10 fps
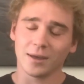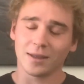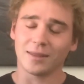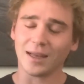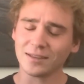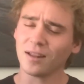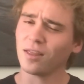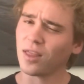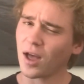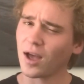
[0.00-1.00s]
That's a
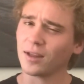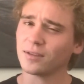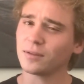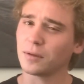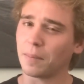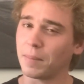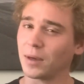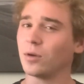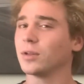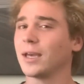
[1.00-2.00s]
lot to
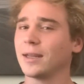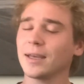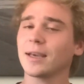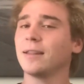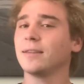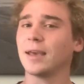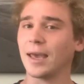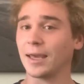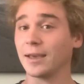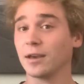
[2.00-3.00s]
build, and it can
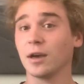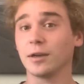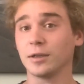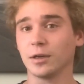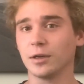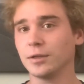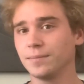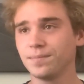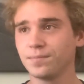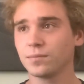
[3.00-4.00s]
take a good
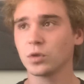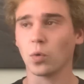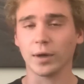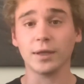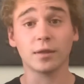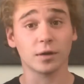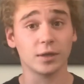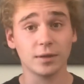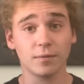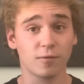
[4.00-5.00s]
20,
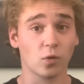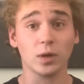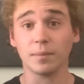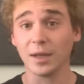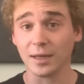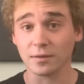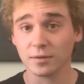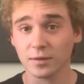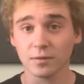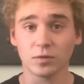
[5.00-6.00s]
30, 40
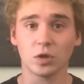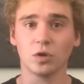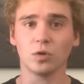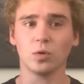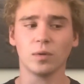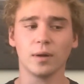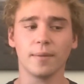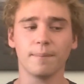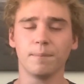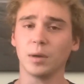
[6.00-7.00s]
minutes to
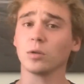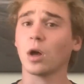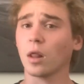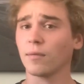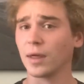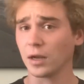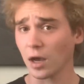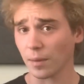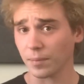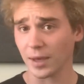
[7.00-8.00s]
build all of that up.